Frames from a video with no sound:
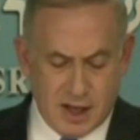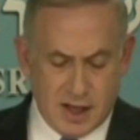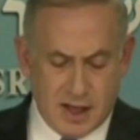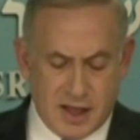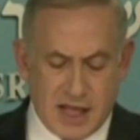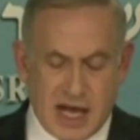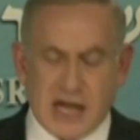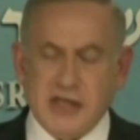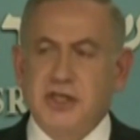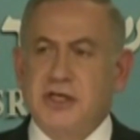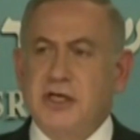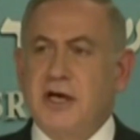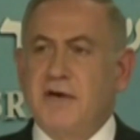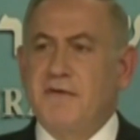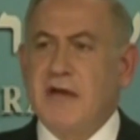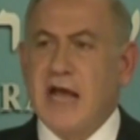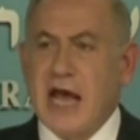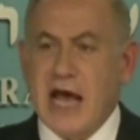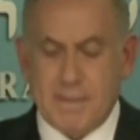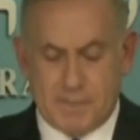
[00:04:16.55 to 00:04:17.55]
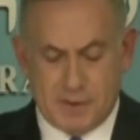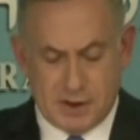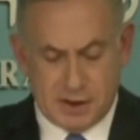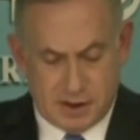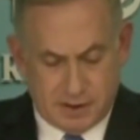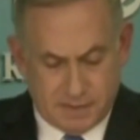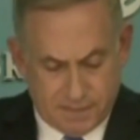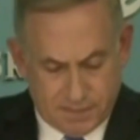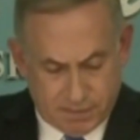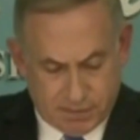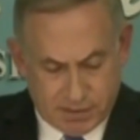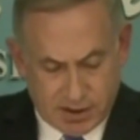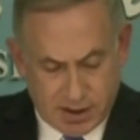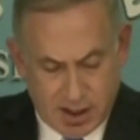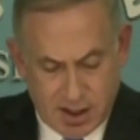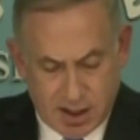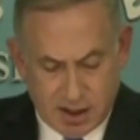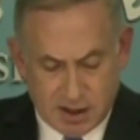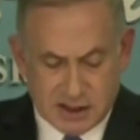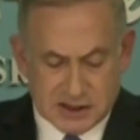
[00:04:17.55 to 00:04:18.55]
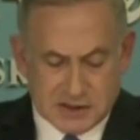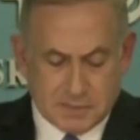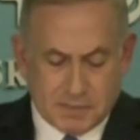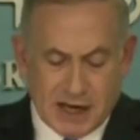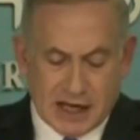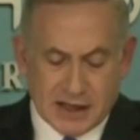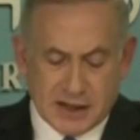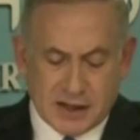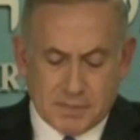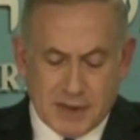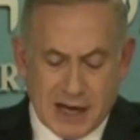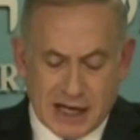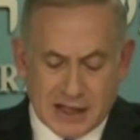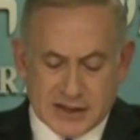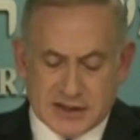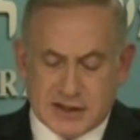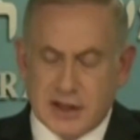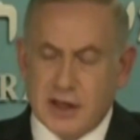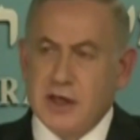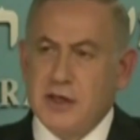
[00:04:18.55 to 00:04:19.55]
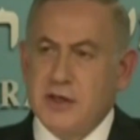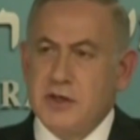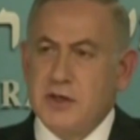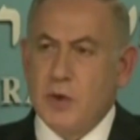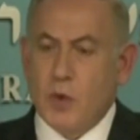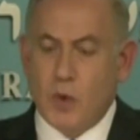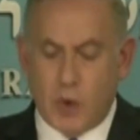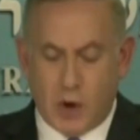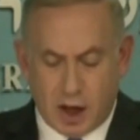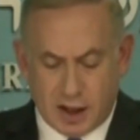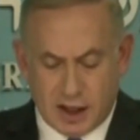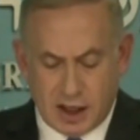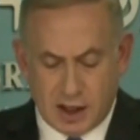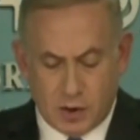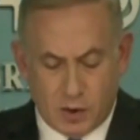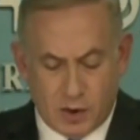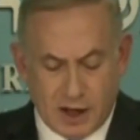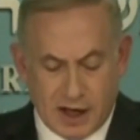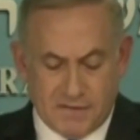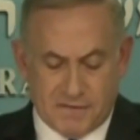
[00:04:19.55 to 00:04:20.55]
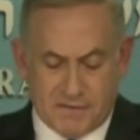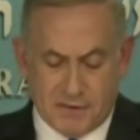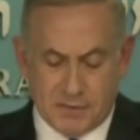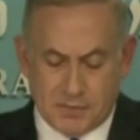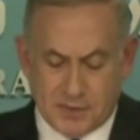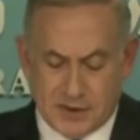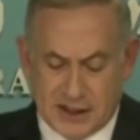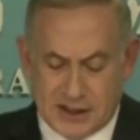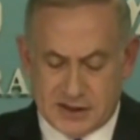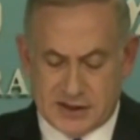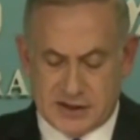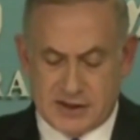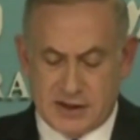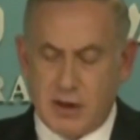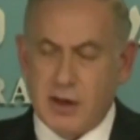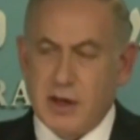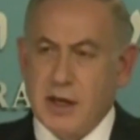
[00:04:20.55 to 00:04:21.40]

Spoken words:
That shift happened despite the Palestinians walking away from peace